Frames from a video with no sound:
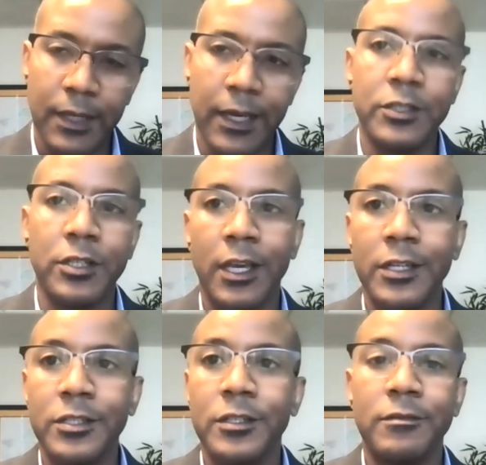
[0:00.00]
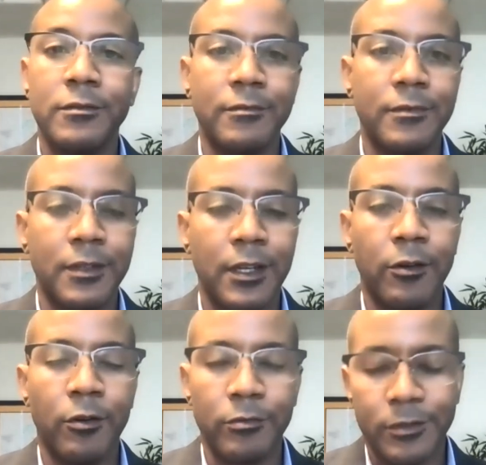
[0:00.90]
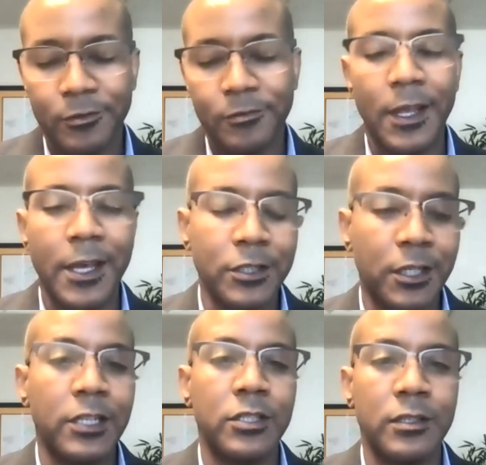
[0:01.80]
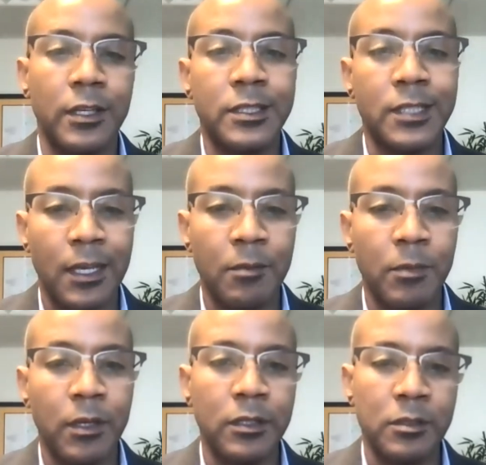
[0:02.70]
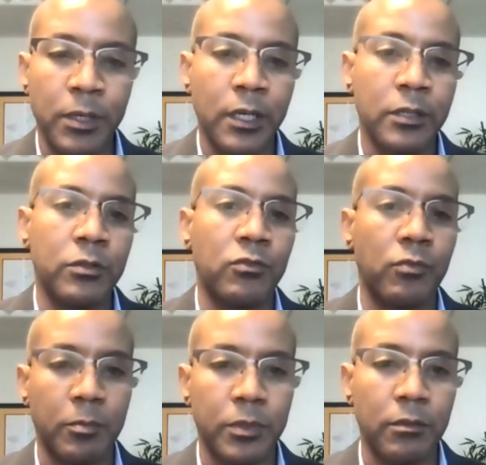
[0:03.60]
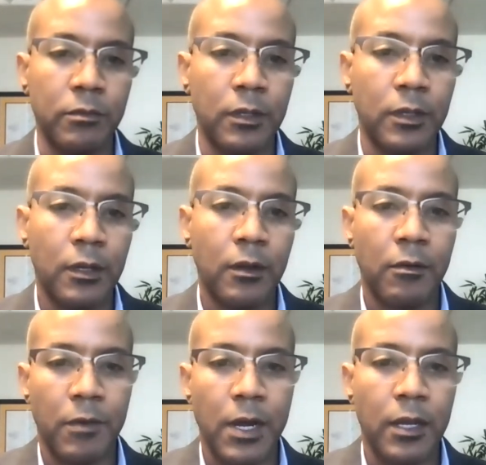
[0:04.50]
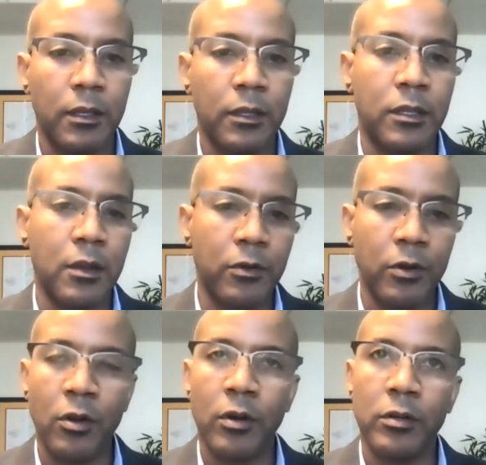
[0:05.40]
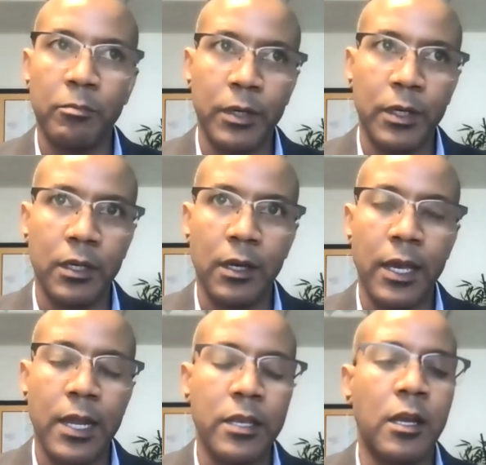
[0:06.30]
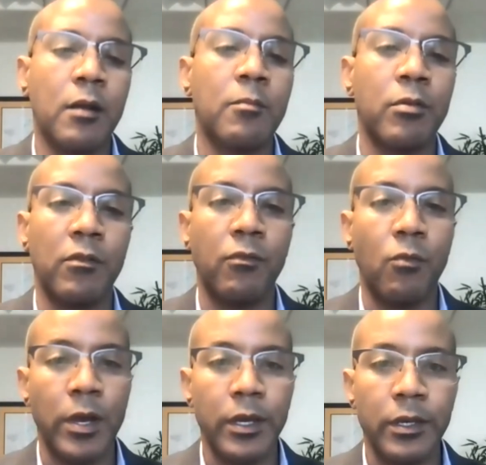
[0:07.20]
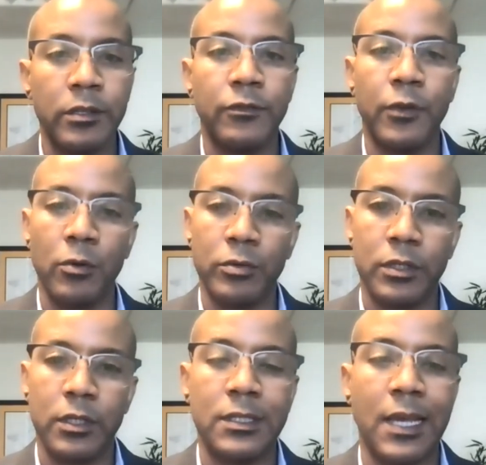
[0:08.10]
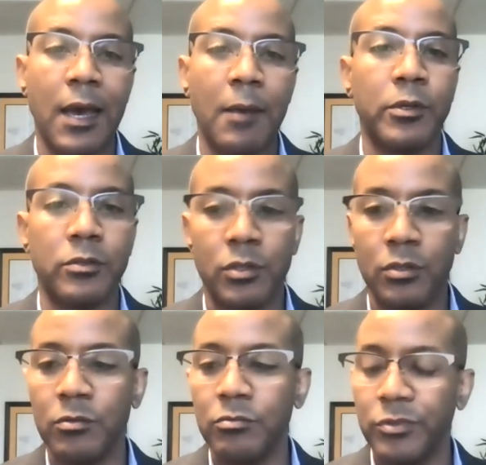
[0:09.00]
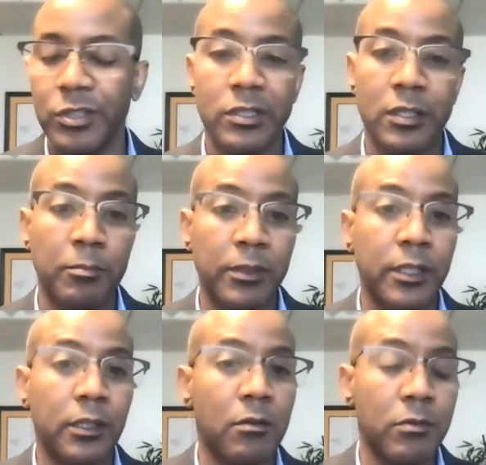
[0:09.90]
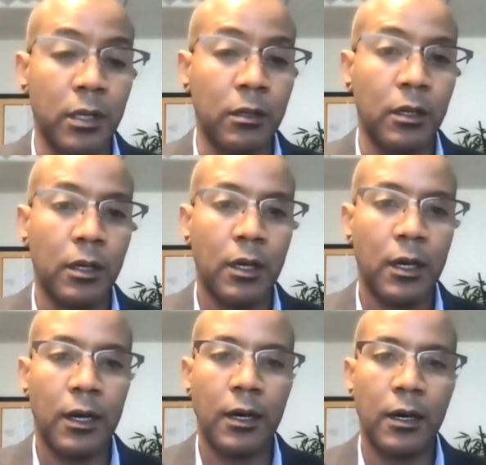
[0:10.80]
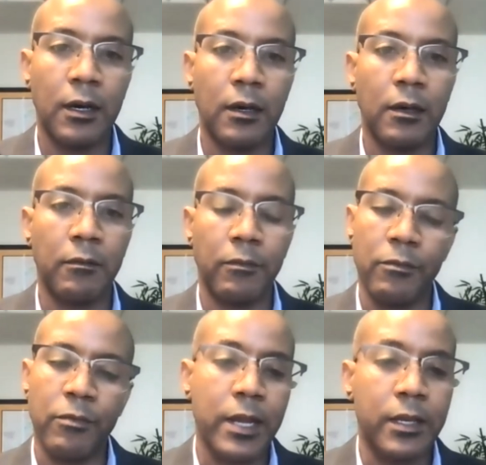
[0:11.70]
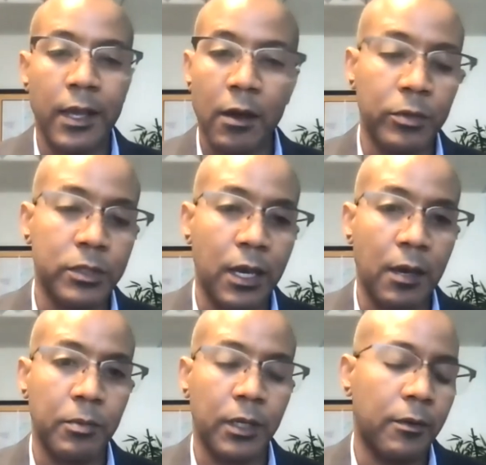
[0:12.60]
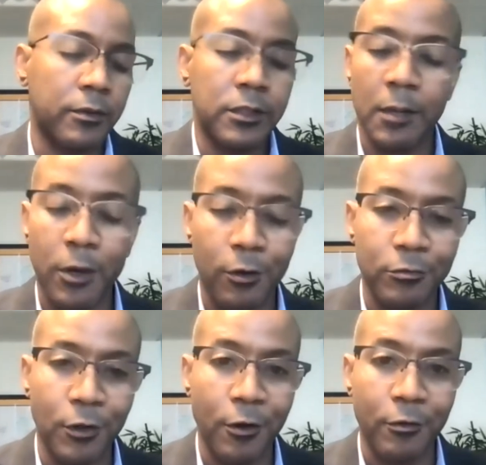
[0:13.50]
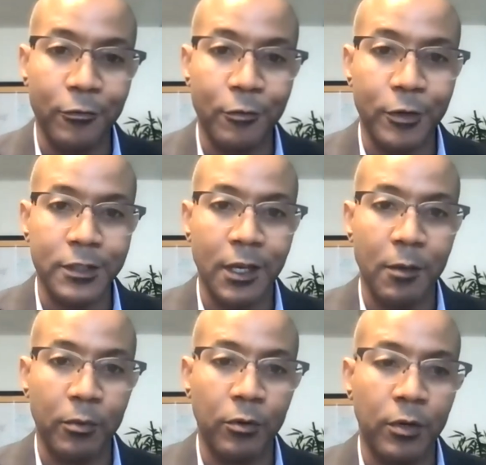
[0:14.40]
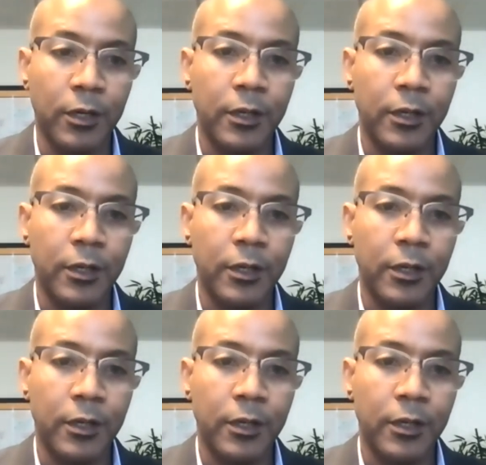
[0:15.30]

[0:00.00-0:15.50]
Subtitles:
education or just education attainment is being disrupted, right? There are going to be a number of ways folks can tap into just simply learning. Right now, what's happening, I take my own daughter, for example,